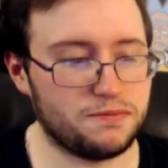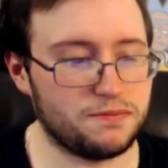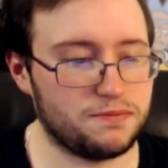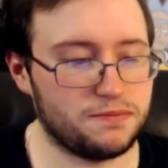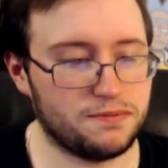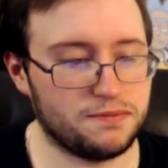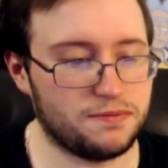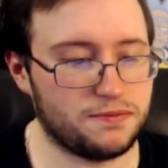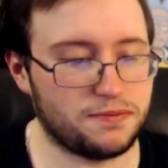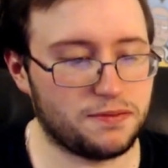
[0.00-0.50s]

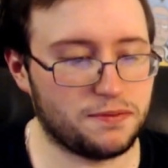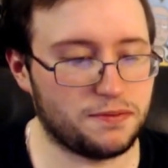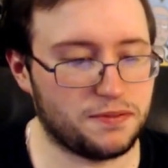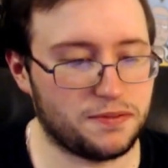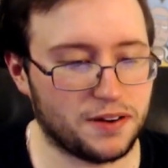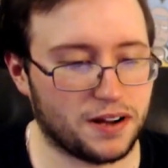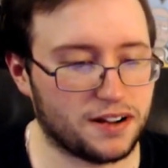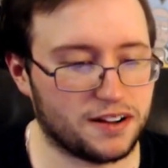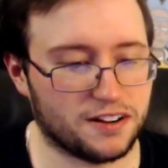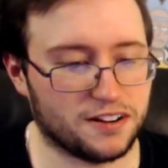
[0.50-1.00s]

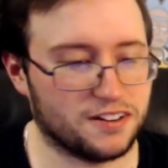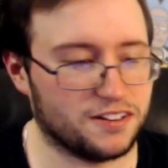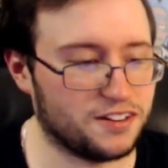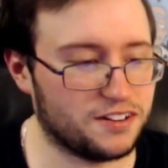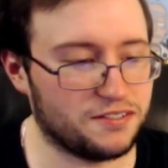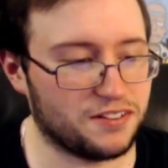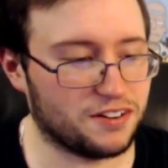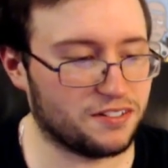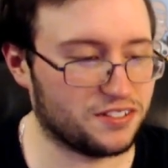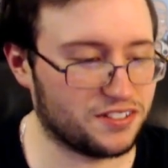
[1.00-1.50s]
fucker you've
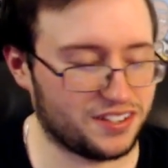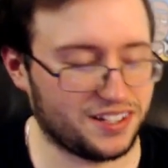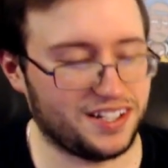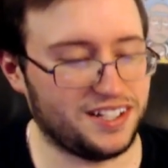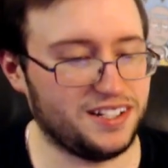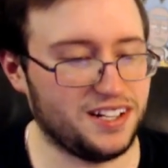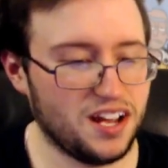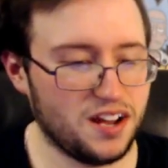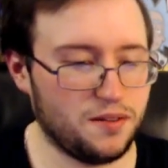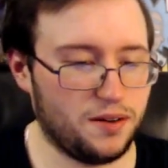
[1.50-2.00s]
ever
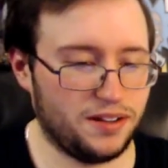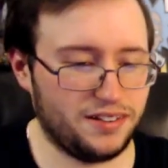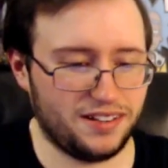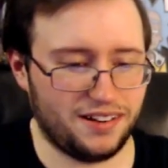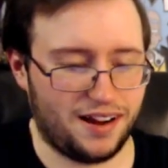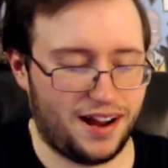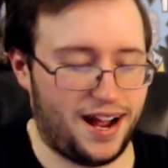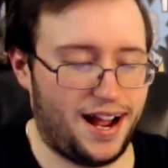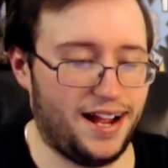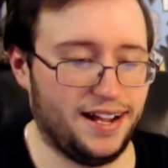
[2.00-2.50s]
seen? Why is there
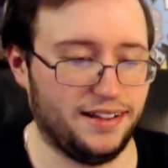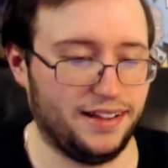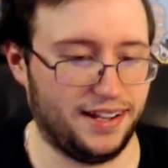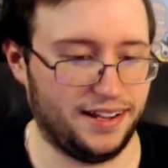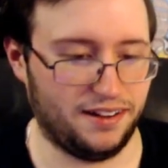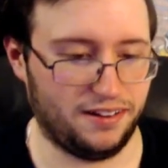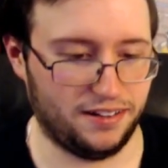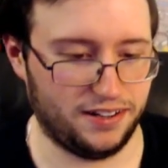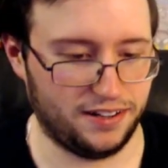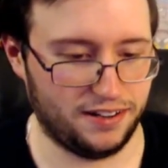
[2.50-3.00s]
a highlight
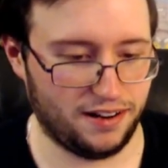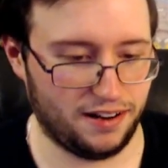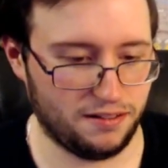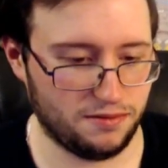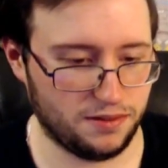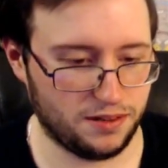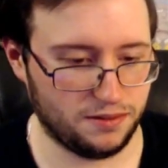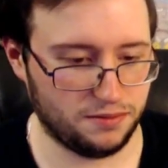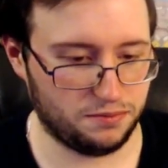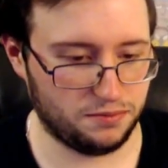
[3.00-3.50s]
on here? I don't
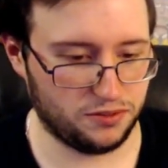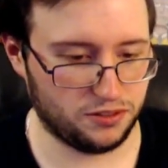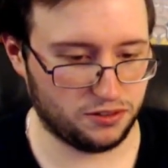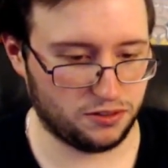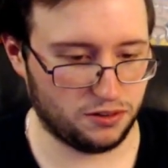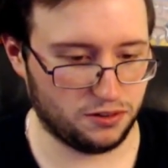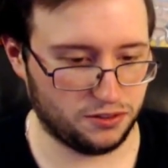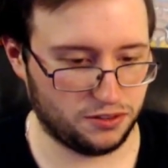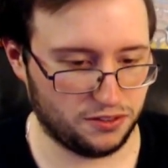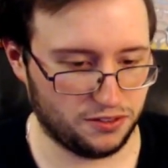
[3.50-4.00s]
want to
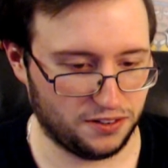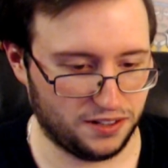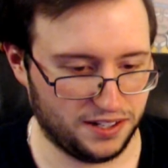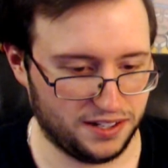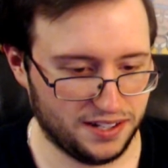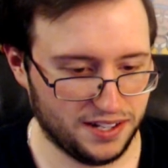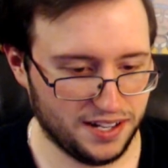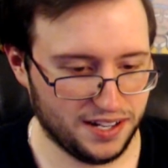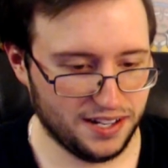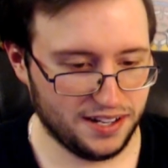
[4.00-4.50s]
scroll through it.
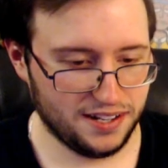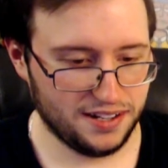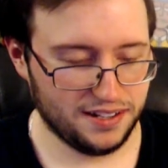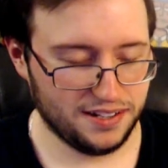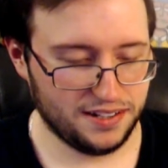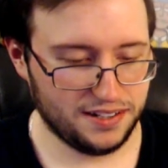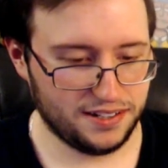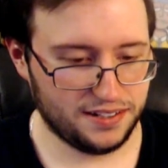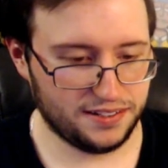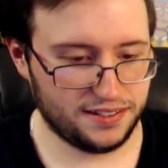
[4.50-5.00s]

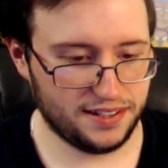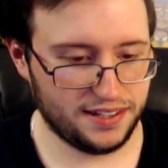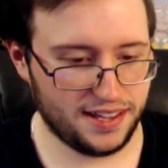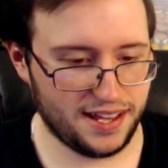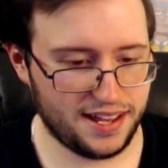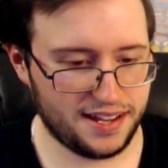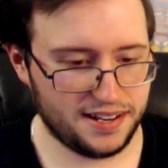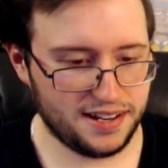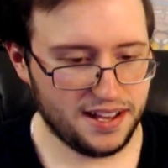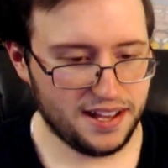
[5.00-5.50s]
You see
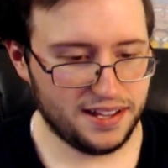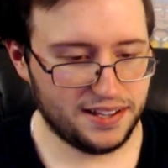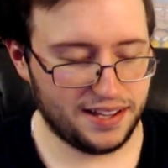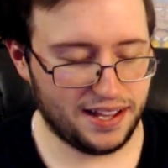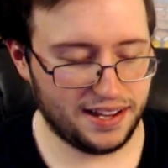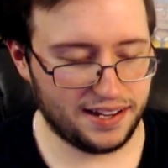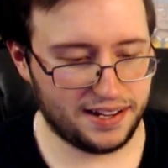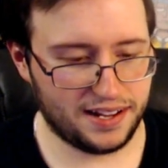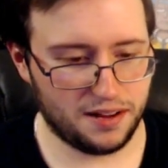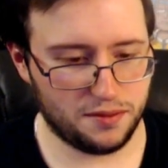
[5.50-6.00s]
that?
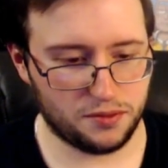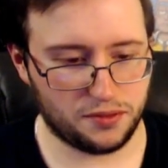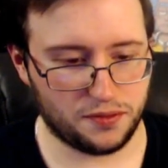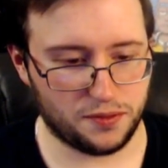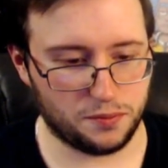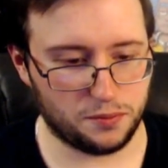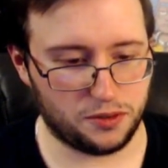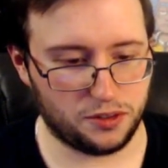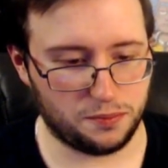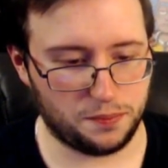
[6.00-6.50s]
That comes
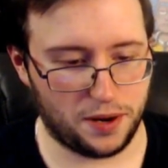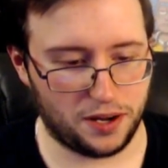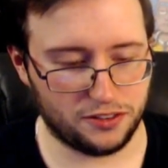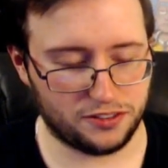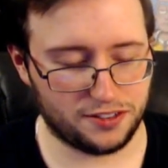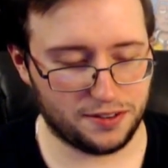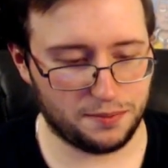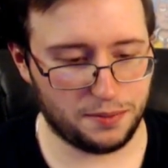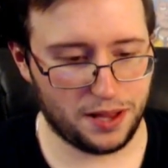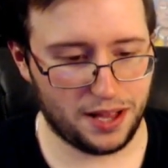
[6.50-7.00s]
from
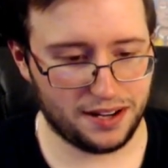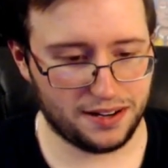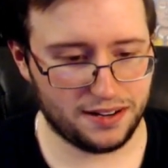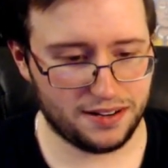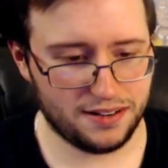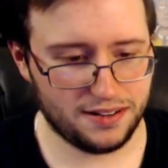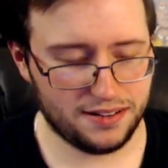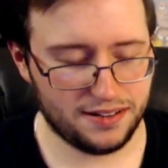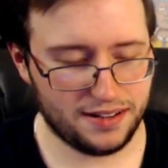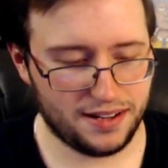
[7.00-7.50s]
Sponsor
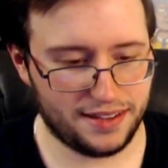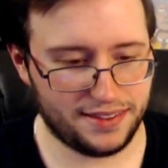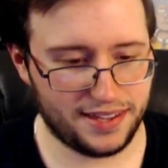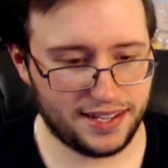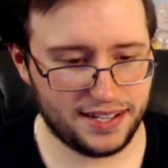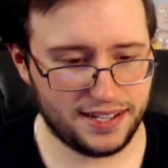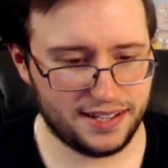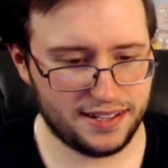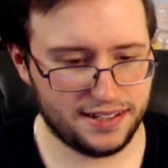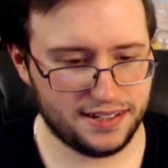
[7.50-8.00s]
Blocker, I
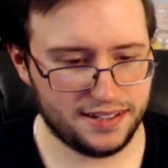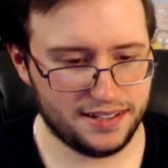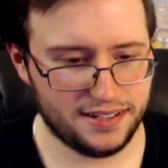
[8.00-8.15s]
think.